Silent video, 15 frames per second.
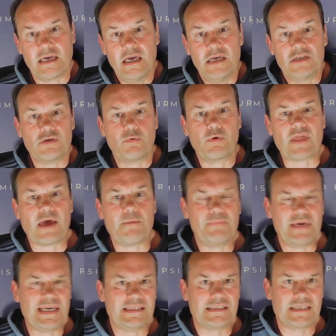So what that
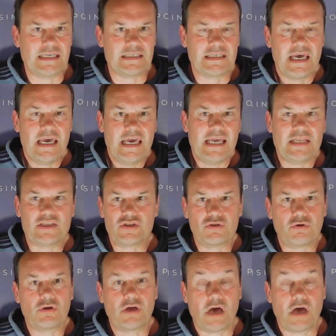means is, it's not